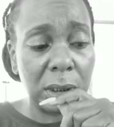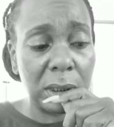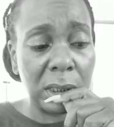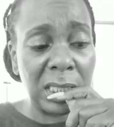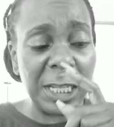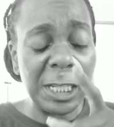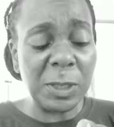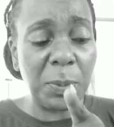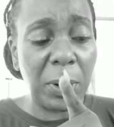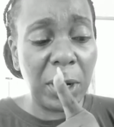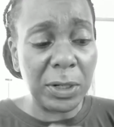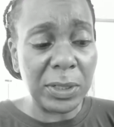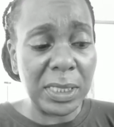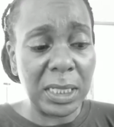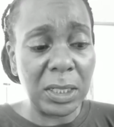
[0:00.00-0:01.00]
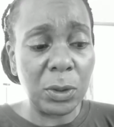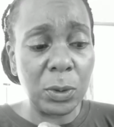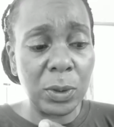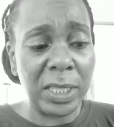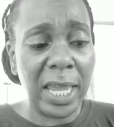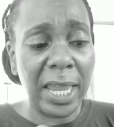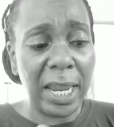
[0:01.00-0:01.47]
this person who
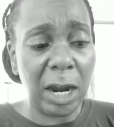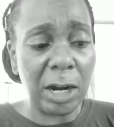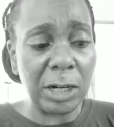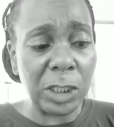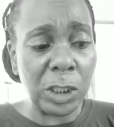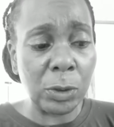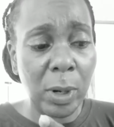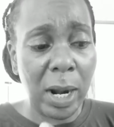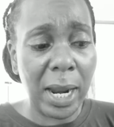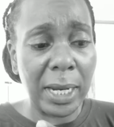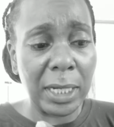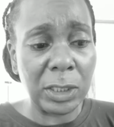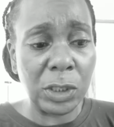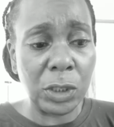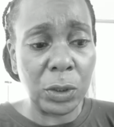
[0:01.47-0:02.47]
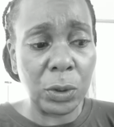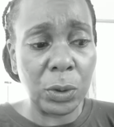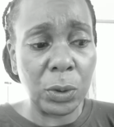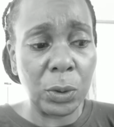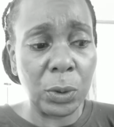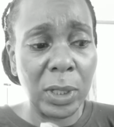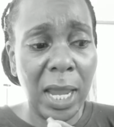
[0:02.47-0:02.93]
they are trying
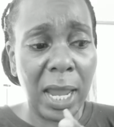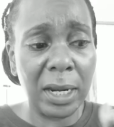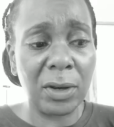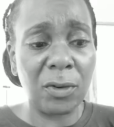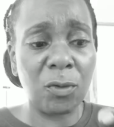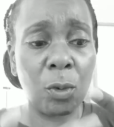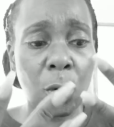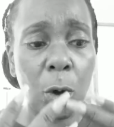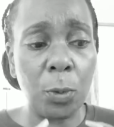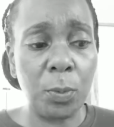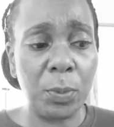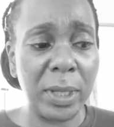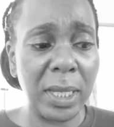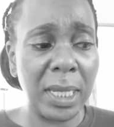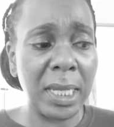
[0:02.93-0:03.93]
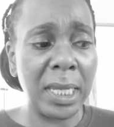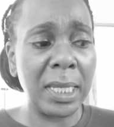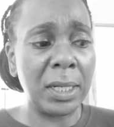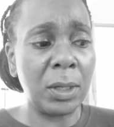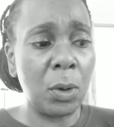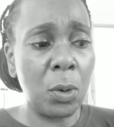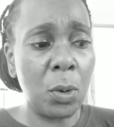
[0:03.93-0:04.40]
to kind of rope
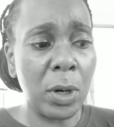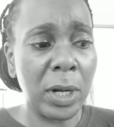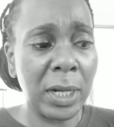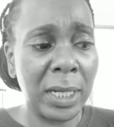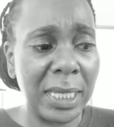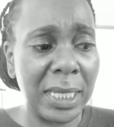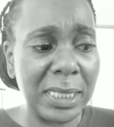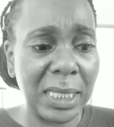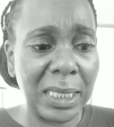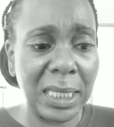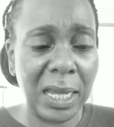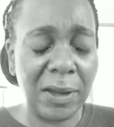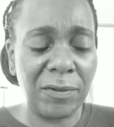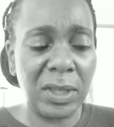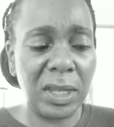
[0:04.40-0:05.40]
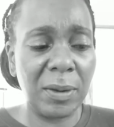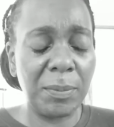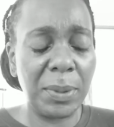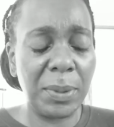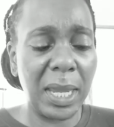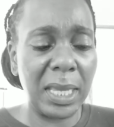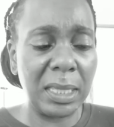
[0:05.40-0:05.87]
in or get to love them,
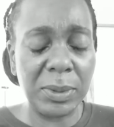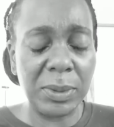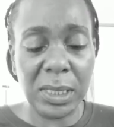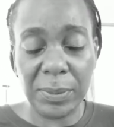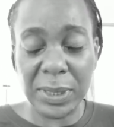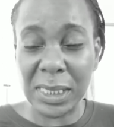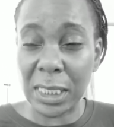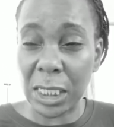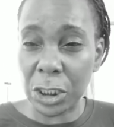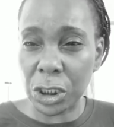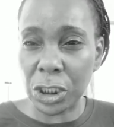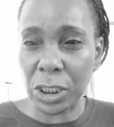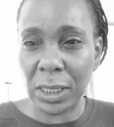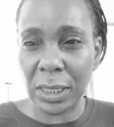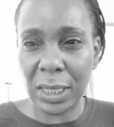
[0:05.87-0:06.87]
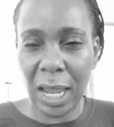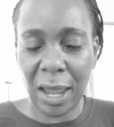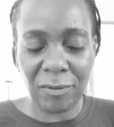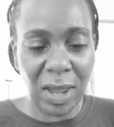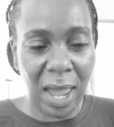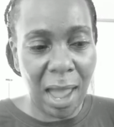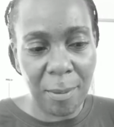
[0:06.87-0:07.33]
pay them some attention,
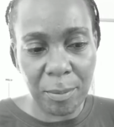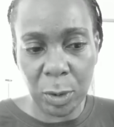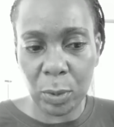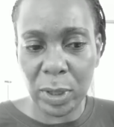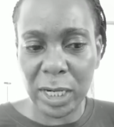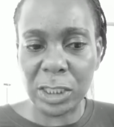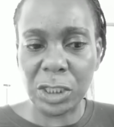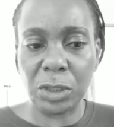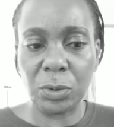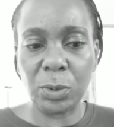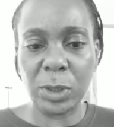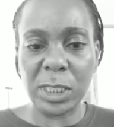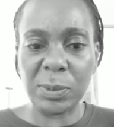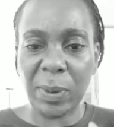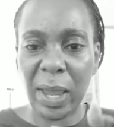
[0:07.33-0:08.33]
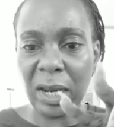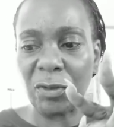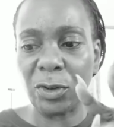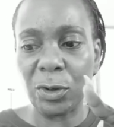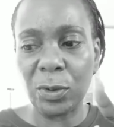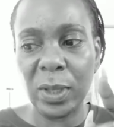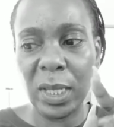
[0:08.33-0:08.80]
have admiration, respect
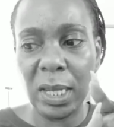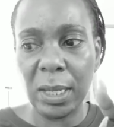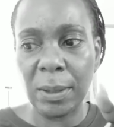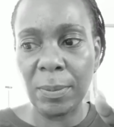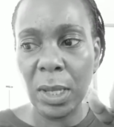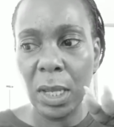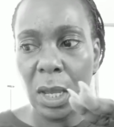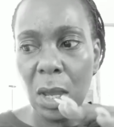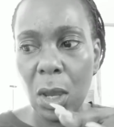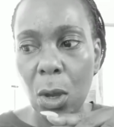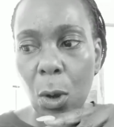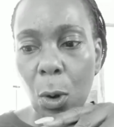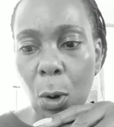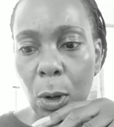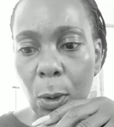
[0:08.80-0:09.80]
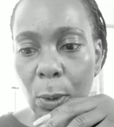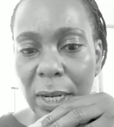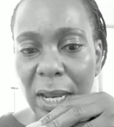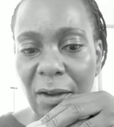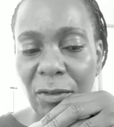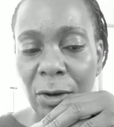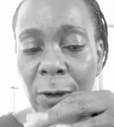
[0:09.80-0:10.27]
for them, or
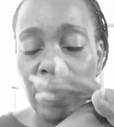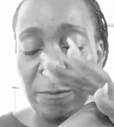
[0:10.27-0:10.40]
whatever.